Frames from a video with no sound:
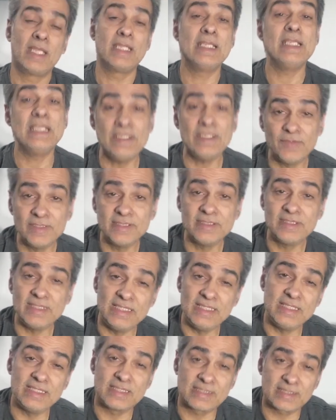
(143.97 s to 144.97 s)
Even
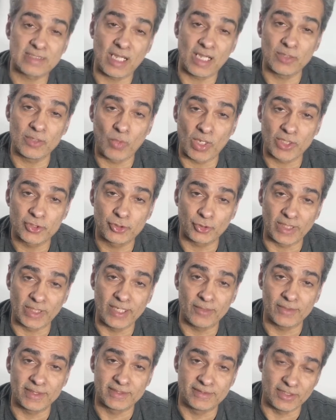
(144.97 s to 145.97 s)
the Skywatcher
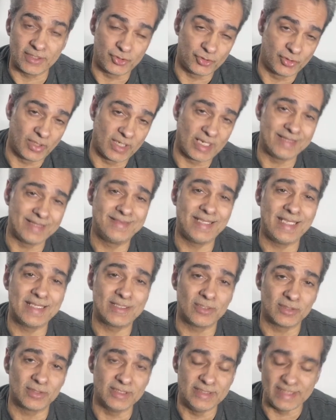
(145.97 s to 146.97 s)
Heritage that I take
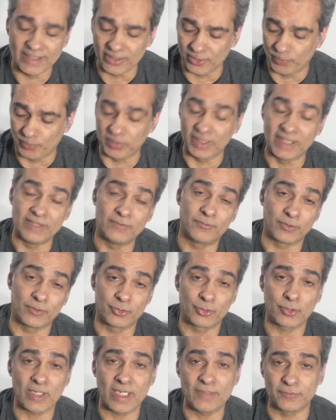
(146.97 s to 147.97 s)
on an airplane for
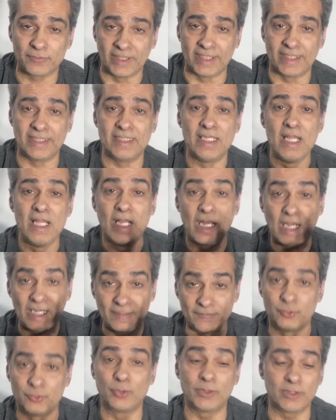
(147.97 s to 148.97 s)
traveling,
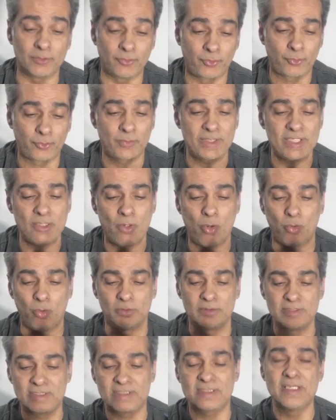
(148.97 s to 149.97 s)
I've drilled three
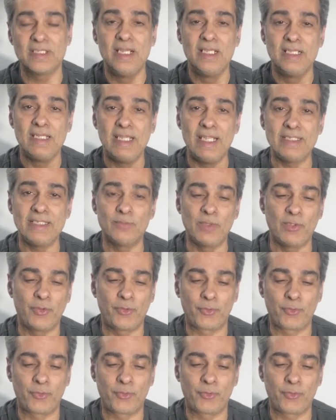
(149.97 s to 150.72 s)
holes and with